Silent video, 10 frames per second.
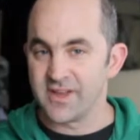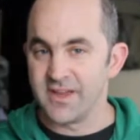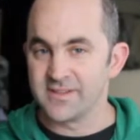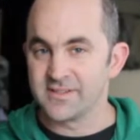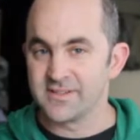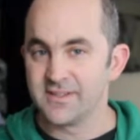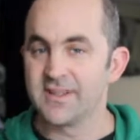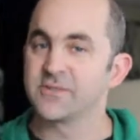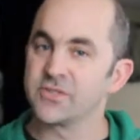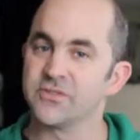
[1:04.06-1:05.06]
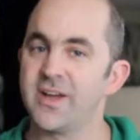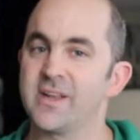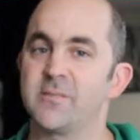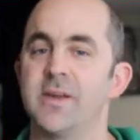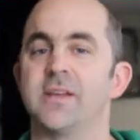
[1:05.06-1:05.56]
that. And that's what you'll find
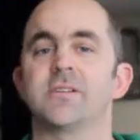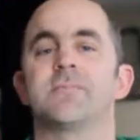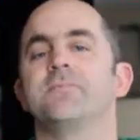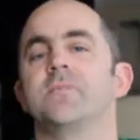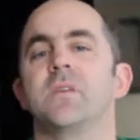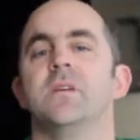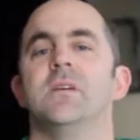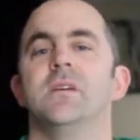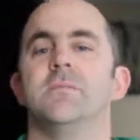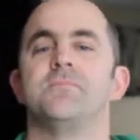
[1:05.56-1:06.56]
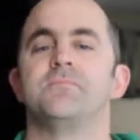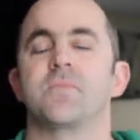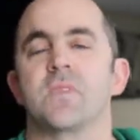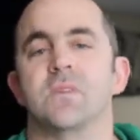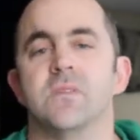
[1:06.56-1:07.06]
on the page.
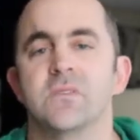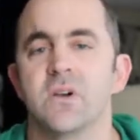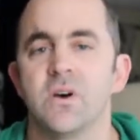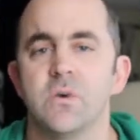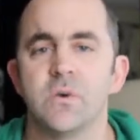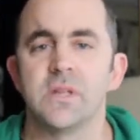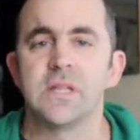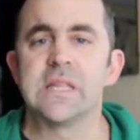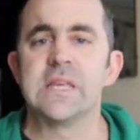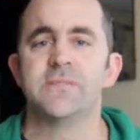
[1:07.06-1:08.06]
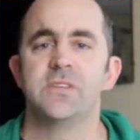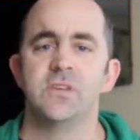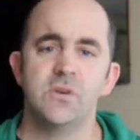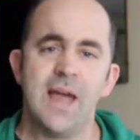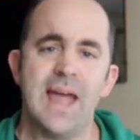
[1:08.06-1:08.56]
So, if
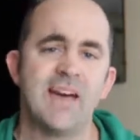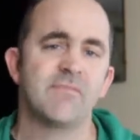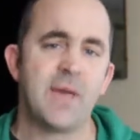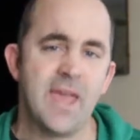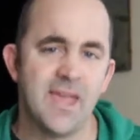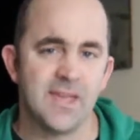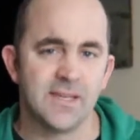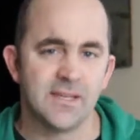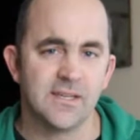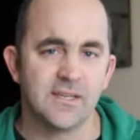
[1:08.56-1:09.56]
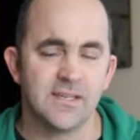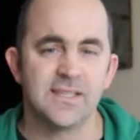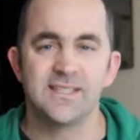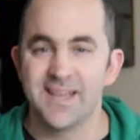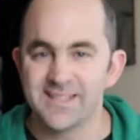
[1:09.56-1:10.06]
you have pain,
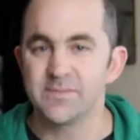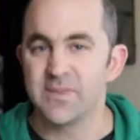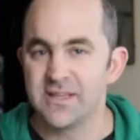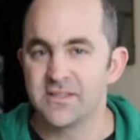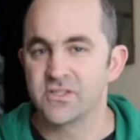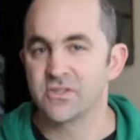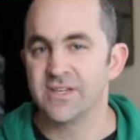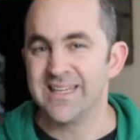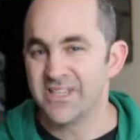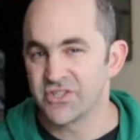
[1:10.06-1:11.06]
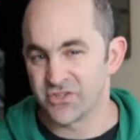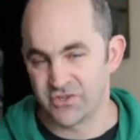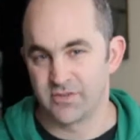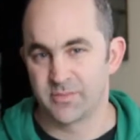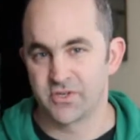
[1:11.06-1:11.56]
it doesn't mean that you're
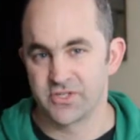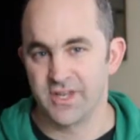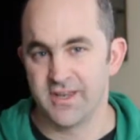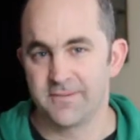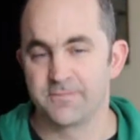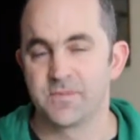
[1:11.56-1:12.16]
injured, per se.